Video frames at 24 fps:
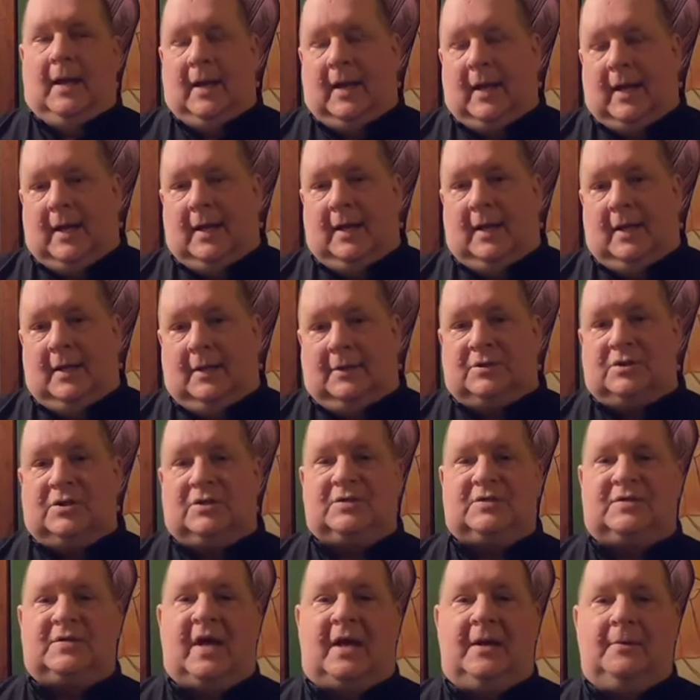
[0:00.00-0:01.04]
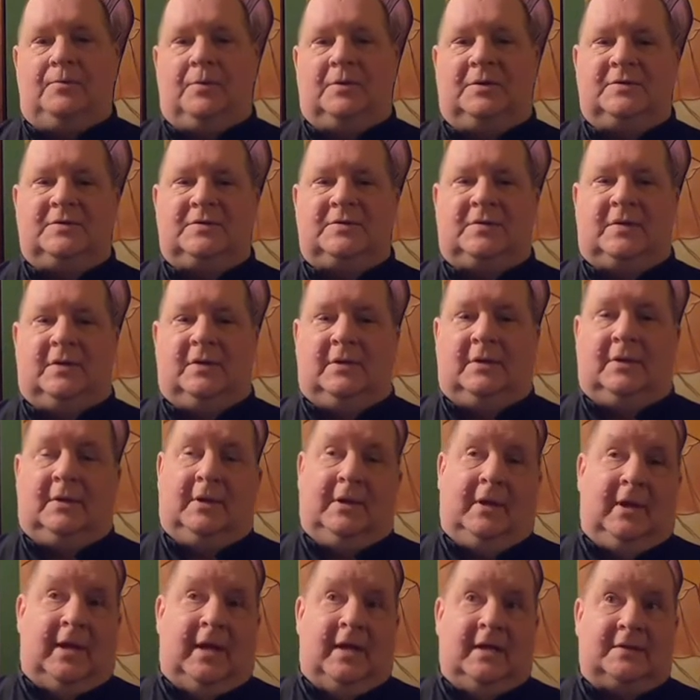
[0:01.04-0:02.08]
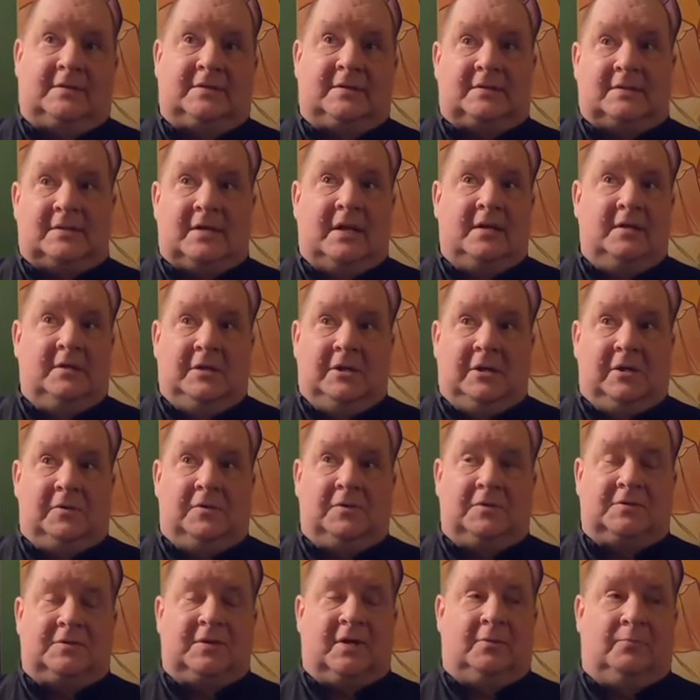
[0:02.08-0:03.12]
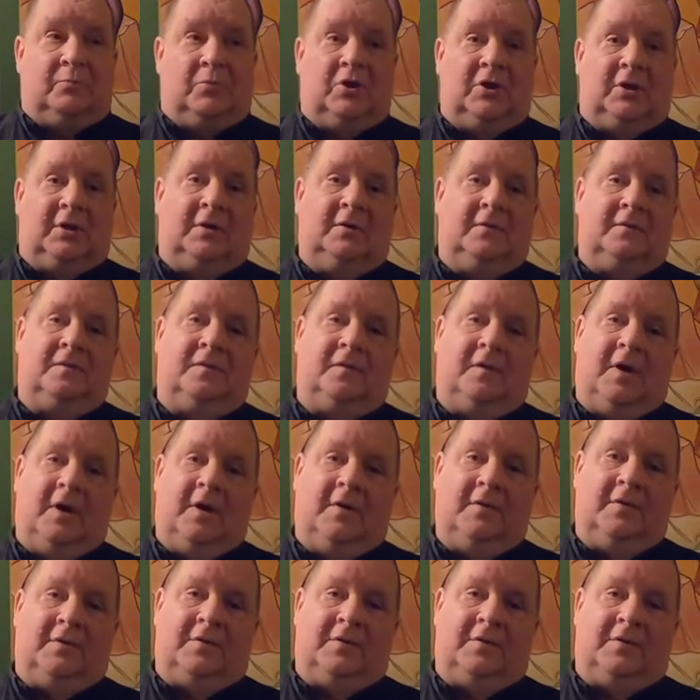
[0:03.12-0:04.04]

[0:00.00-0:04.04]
And it just happens that in the last 10 years, I believe,